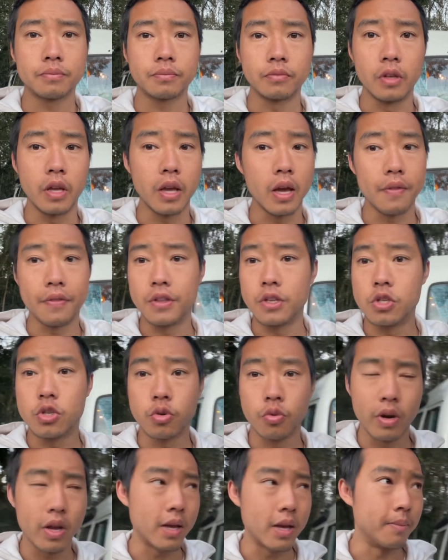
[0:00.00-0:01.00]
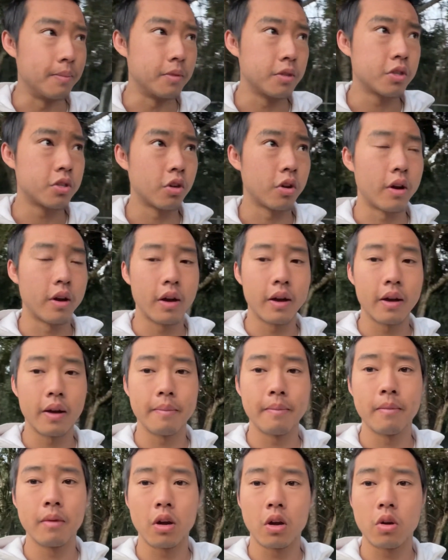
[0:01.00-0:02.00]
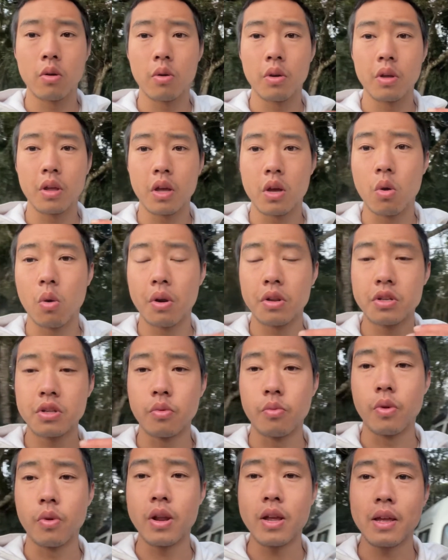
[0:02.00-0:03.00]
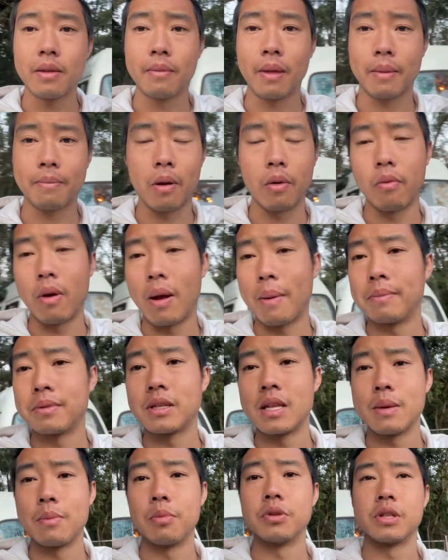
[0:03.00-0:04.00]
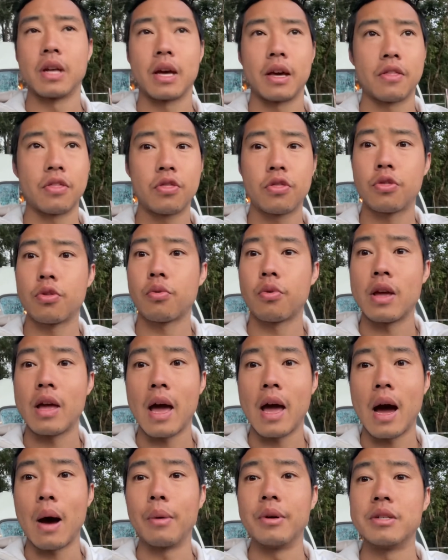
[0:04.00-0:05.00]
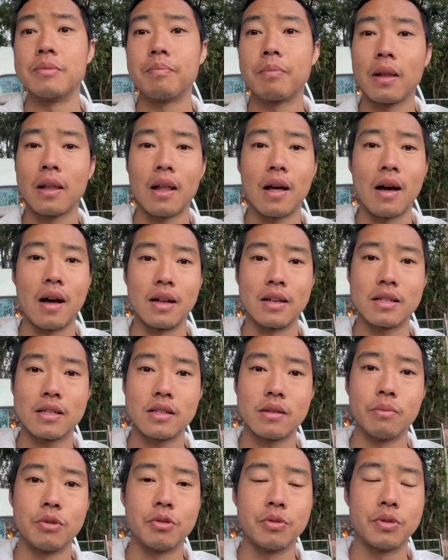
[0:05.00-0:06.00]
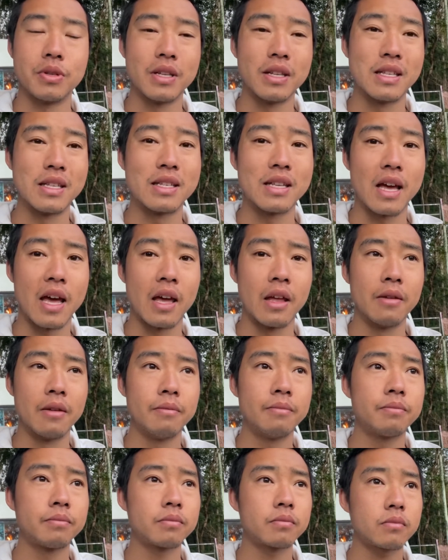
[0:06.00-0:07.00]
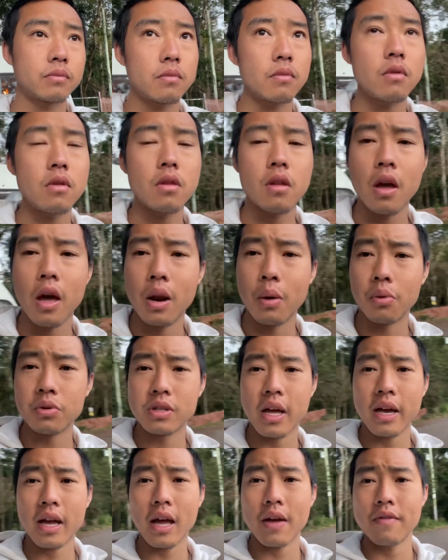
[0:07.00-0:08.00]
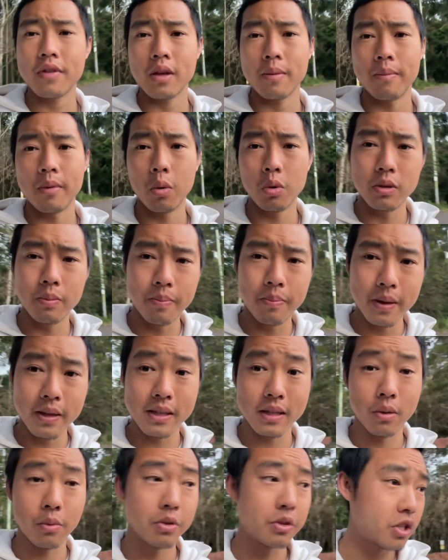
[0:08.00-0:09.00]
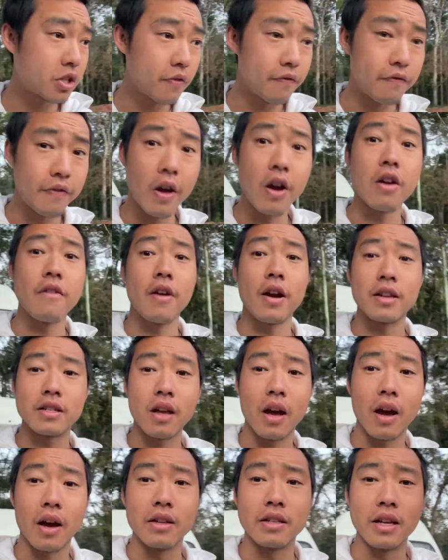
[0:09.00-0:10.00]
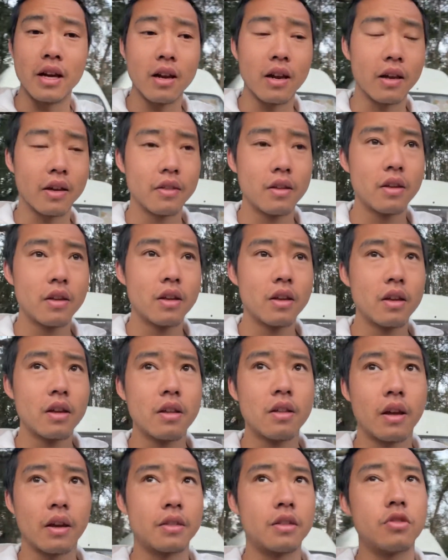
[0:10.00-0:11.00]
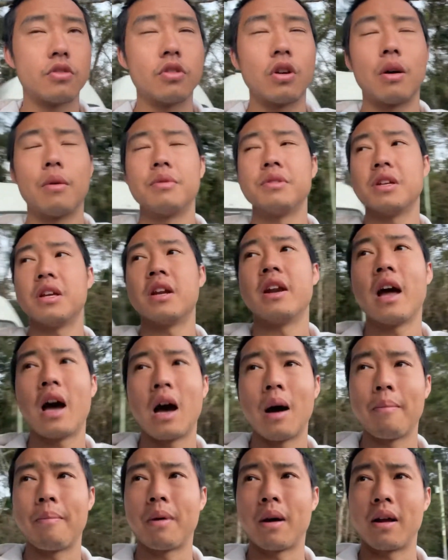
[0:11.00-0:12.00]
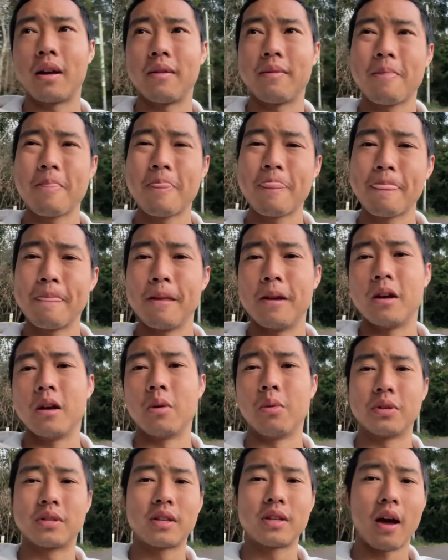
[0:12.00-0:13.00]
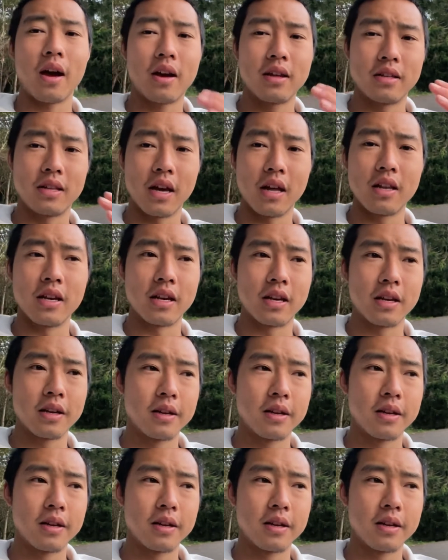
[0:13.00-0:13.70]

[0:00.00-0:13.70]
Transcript: Yeah, the dreams. So according to the ring, like my REM sleep was like 3 hours plus, which was insane. And it was like it was actually very, very psychedelic. Like I was in and out, but it was psychedelic.